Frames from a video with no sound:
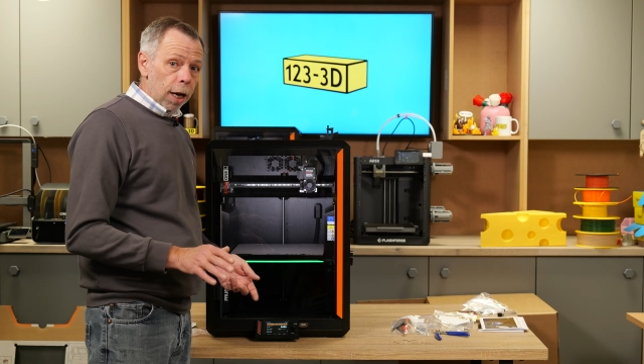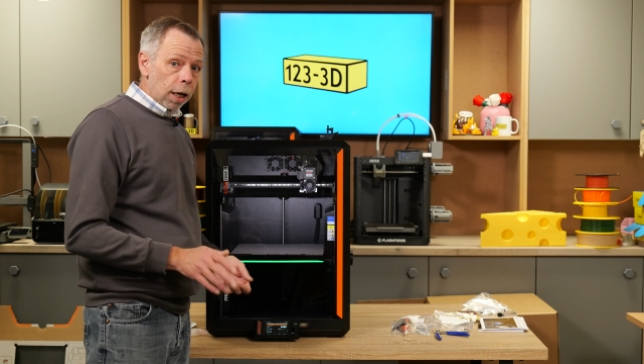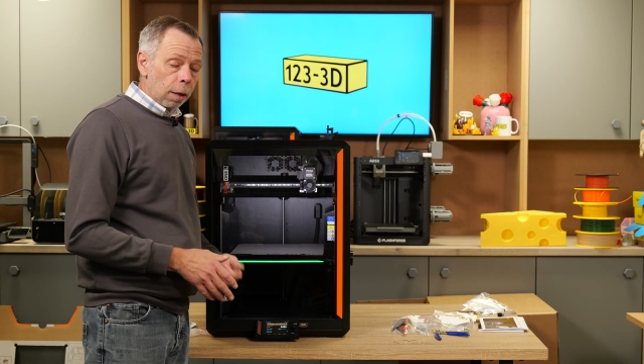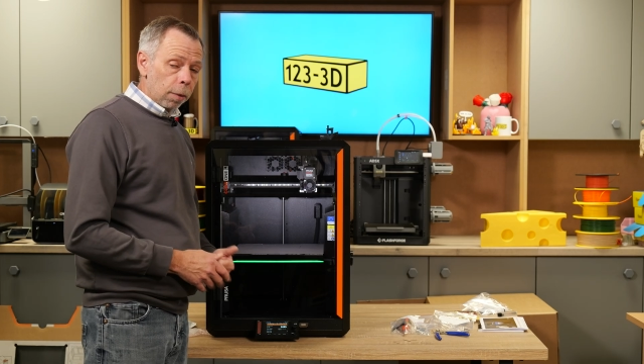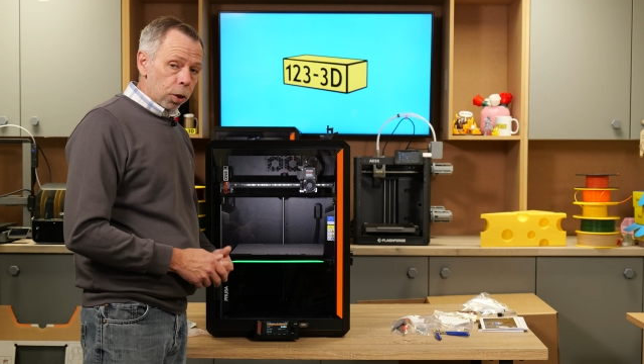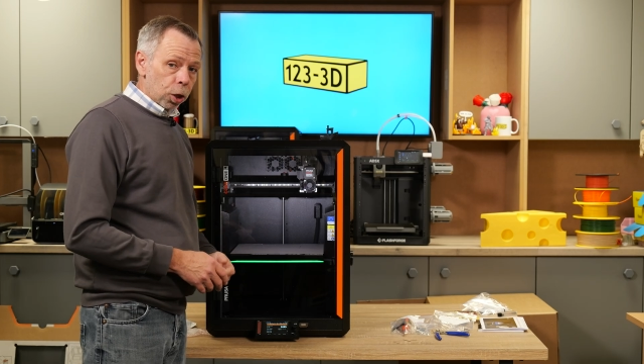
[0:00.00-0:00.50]

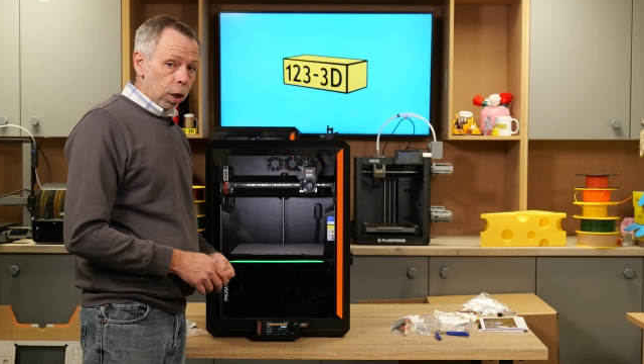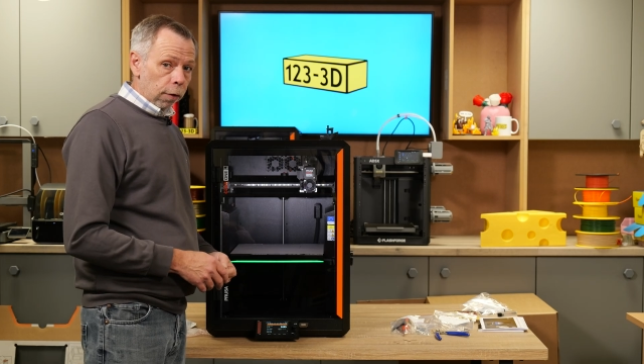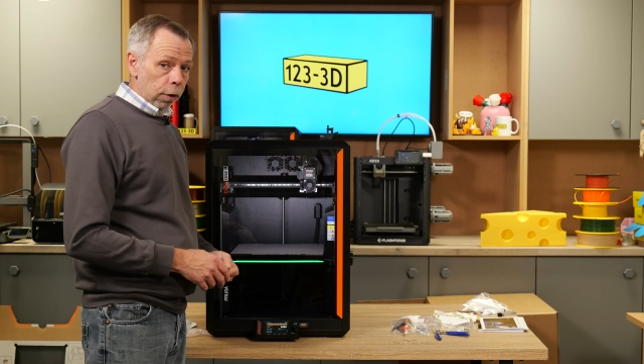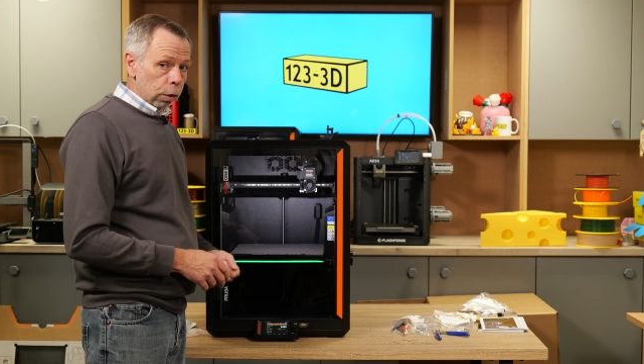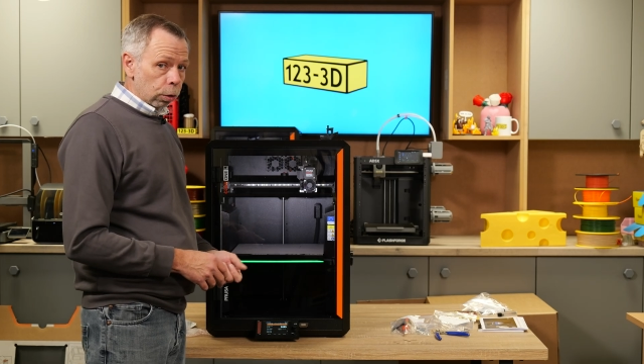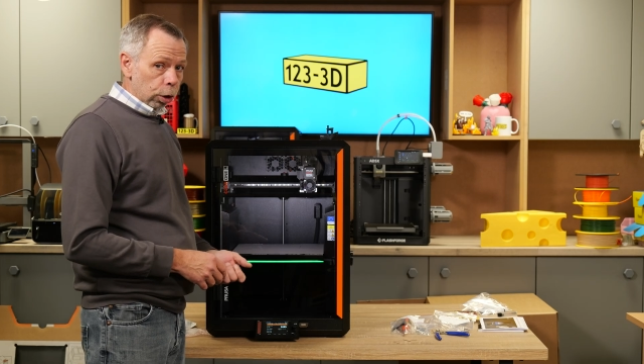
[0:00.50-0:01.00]
any
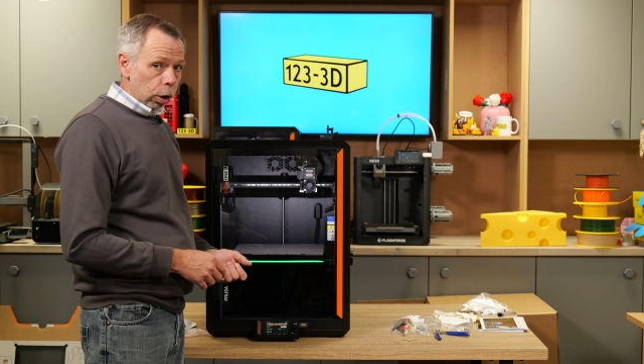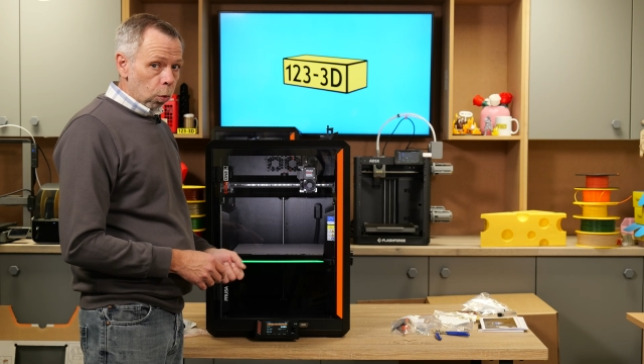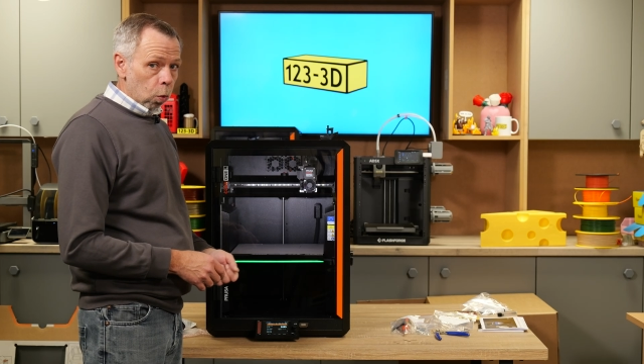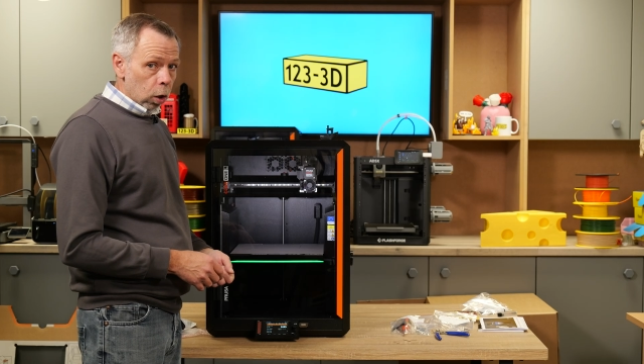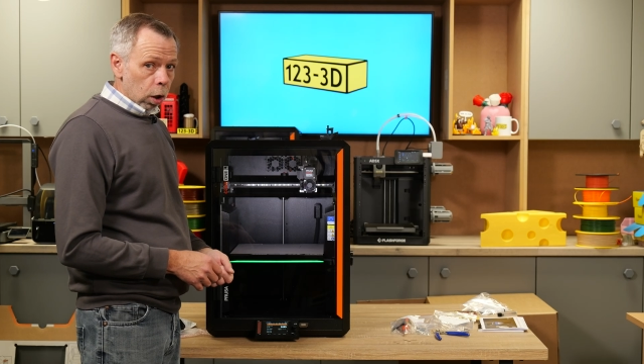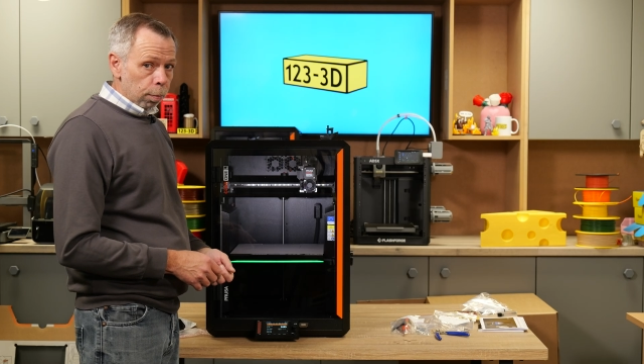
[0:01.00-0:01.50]
material you
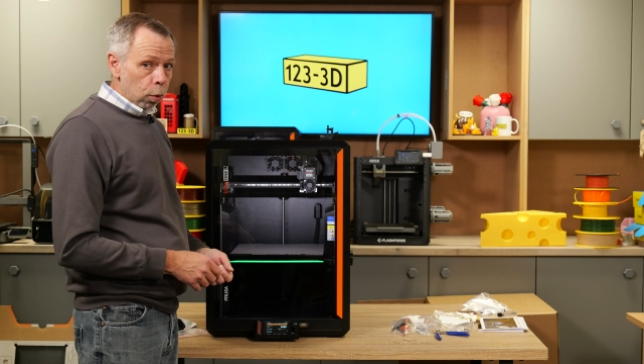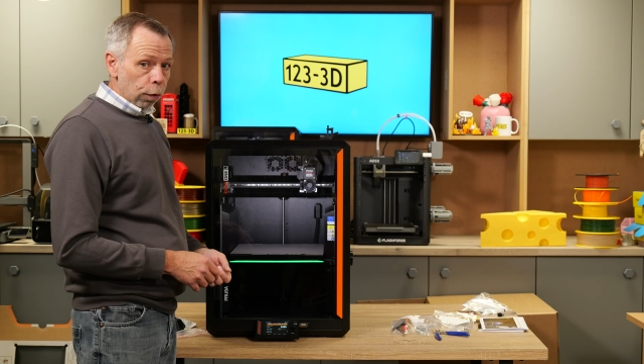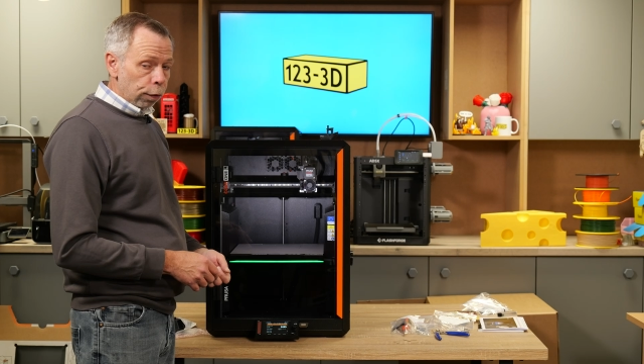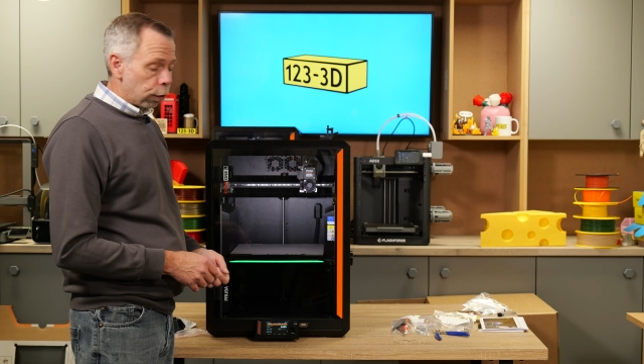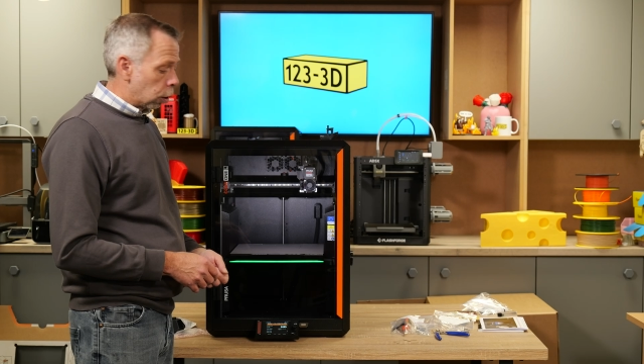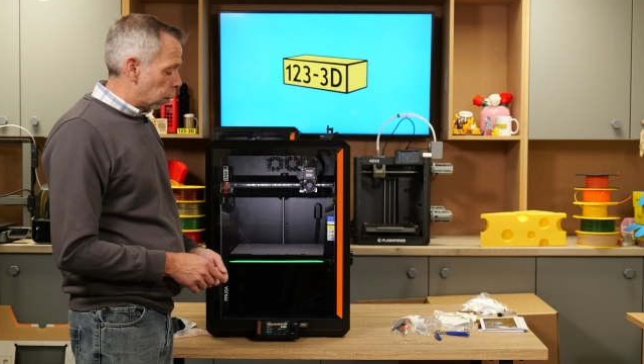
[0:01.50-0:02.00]
want to
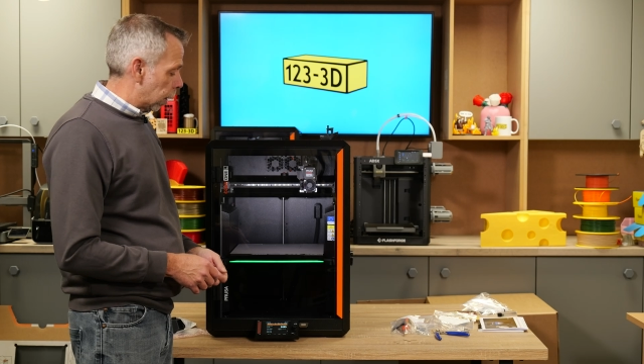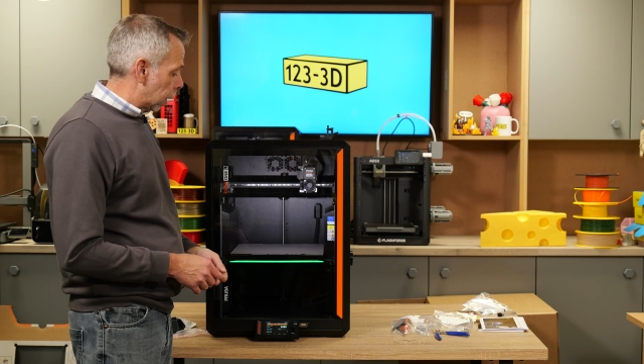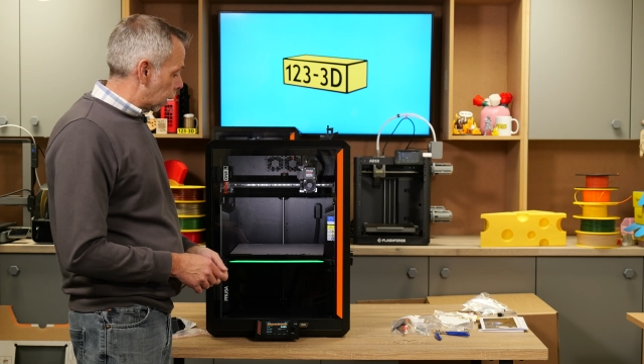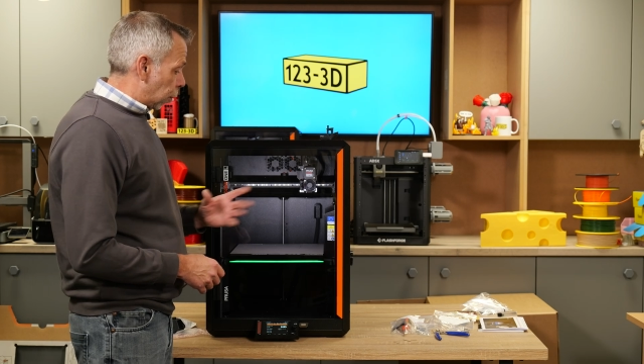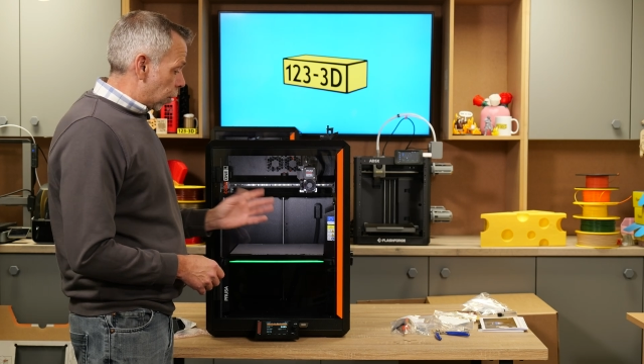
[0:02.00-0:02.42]
put through it.